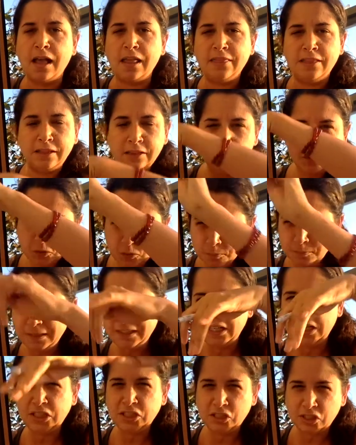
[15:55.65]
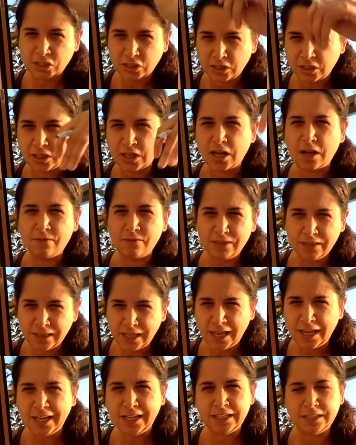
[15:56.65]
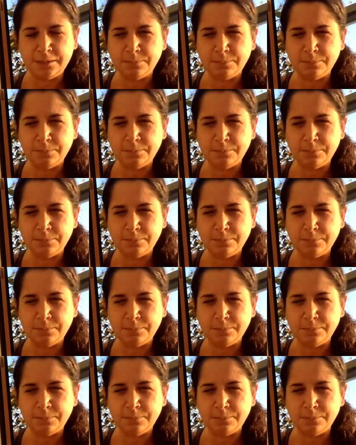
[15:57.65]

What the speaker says: The illumination of light,